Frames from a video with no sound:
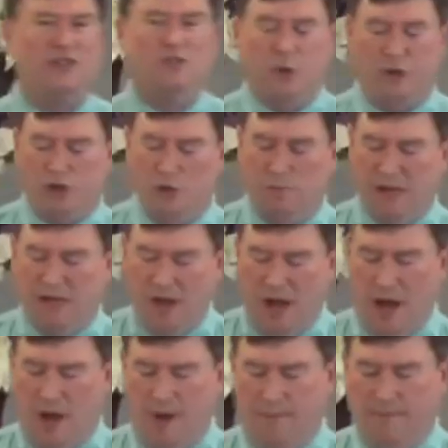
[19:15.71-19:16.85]
what you
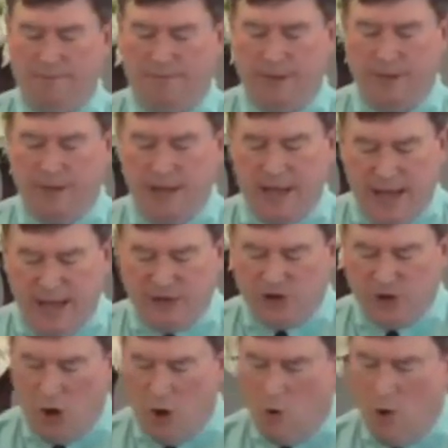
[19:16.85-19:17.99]
become. And
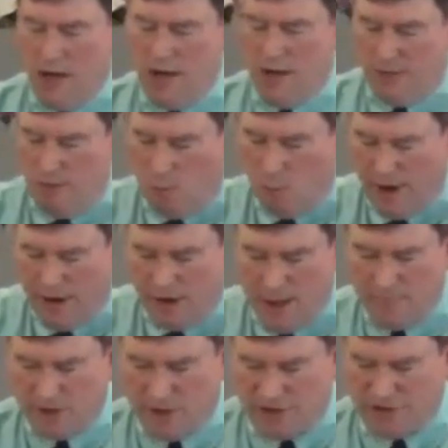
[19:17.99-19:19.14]
so when it
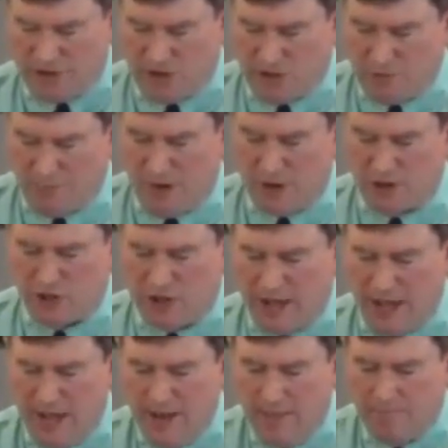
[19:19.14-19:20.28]
comes to us
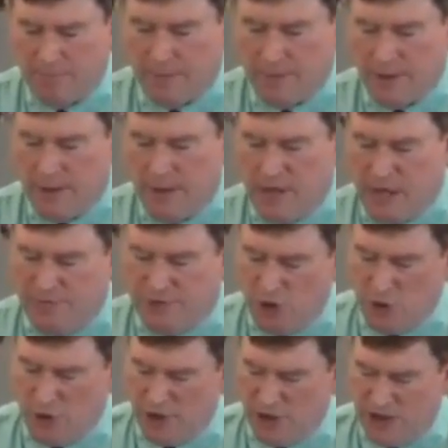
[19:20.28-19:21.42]
spiritually, if
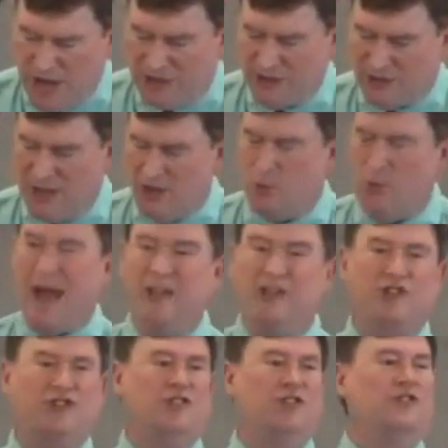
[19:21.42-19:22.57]
you're ingesting the
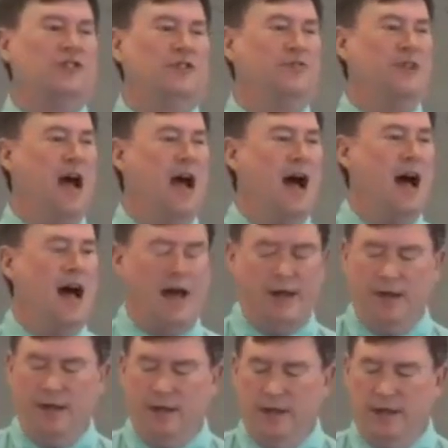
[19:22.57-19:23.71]
righteousness of God,
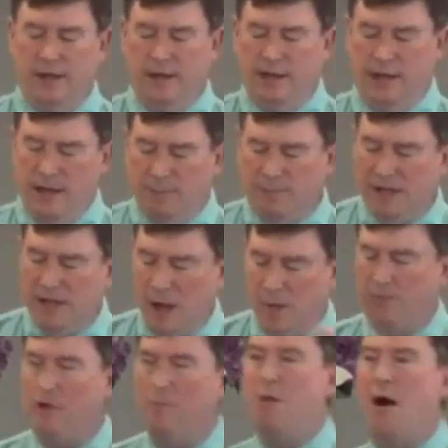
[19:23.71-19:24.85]
it
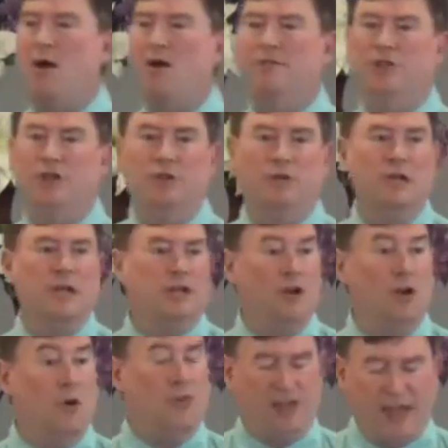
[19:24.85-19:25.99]
becomes a part of you. You
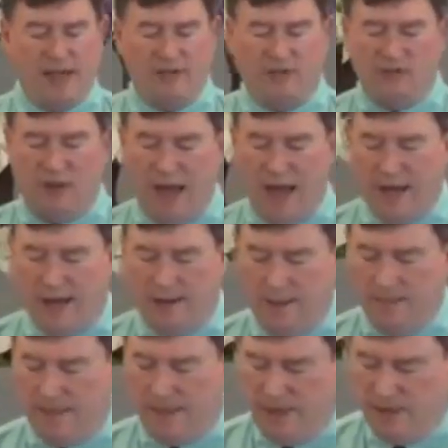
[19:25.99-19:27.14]
know, things like
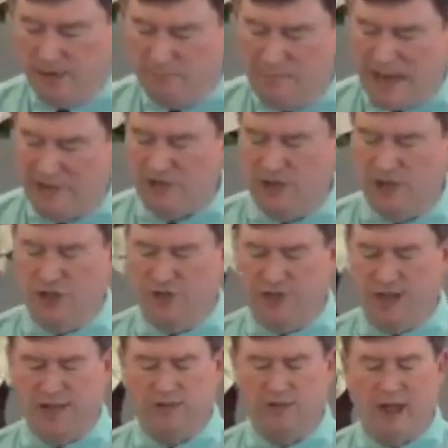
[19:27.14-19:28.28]
his message and
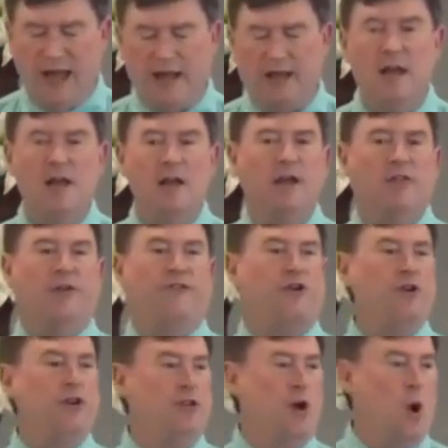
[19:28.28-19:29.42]
things like the
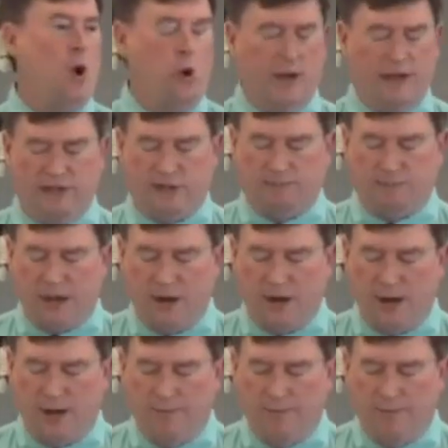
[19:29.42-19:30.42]
fruit of the Holy Spirit